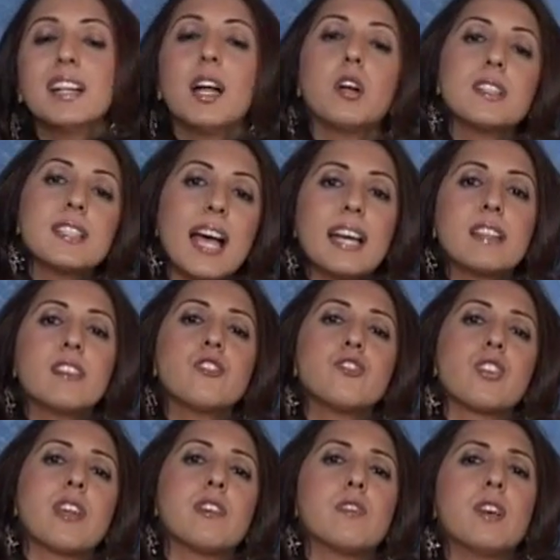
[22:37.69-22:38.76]
Now Saturn
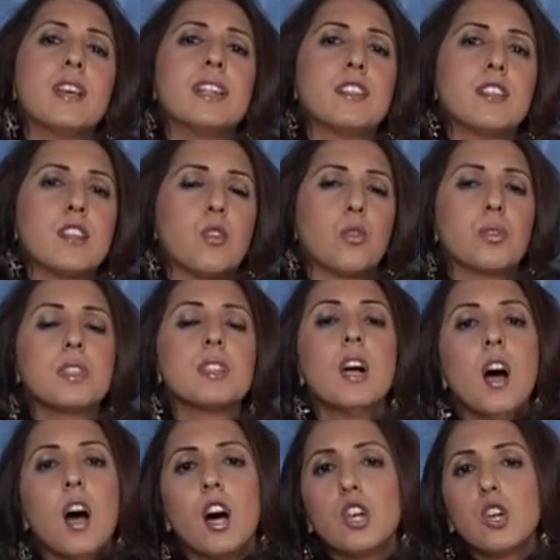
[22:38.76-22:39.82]
generally denotes
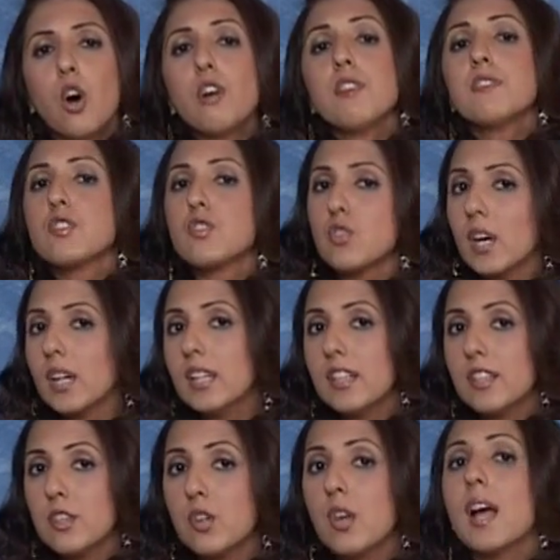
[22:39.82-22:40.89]
a lot of struggle
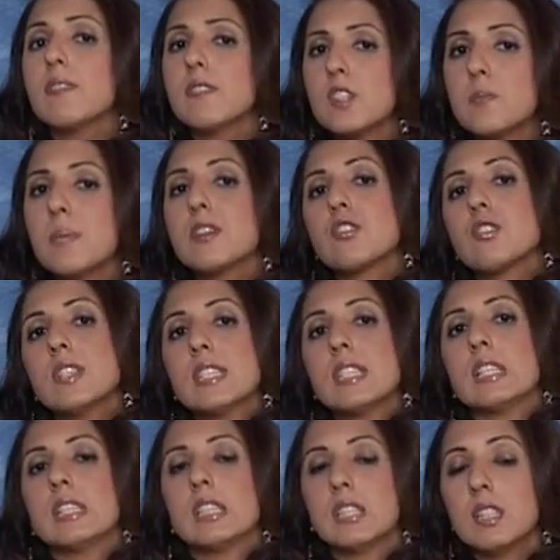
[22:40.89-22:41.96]
in your life, especially
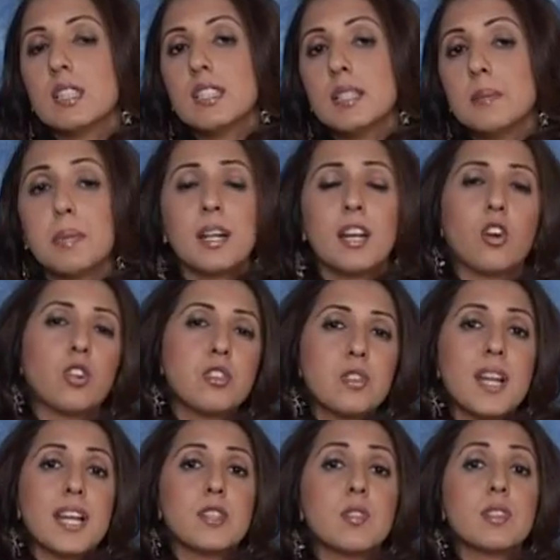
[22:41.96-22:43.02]
till 30, but I'd also
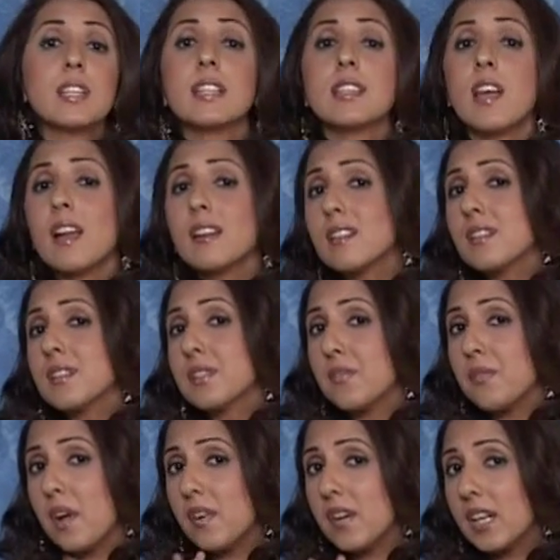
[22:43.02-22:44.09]
like to say Saturn is a
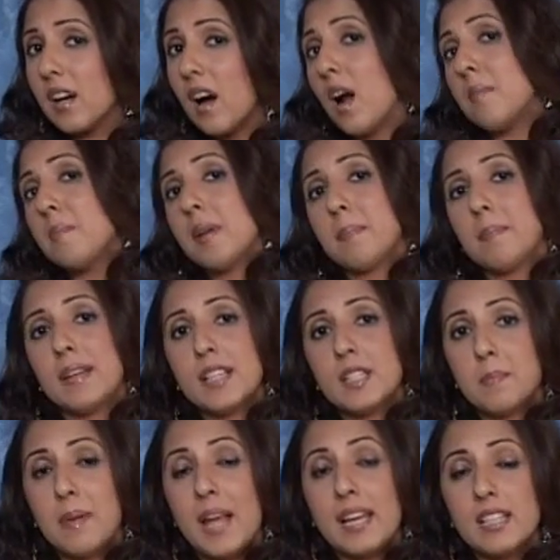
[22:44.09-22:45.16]
very karmic
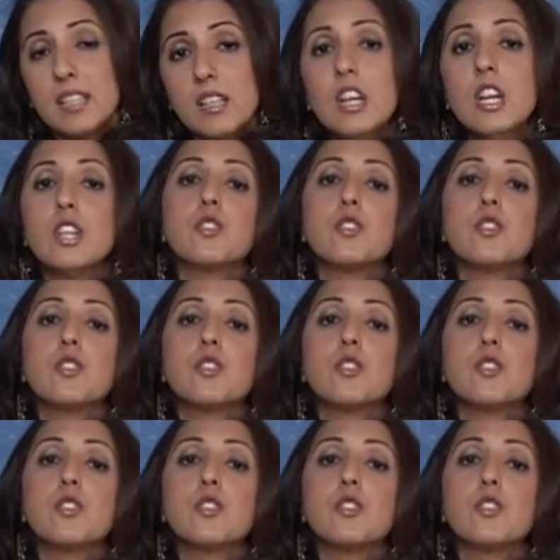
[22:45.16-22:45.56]
placed planet.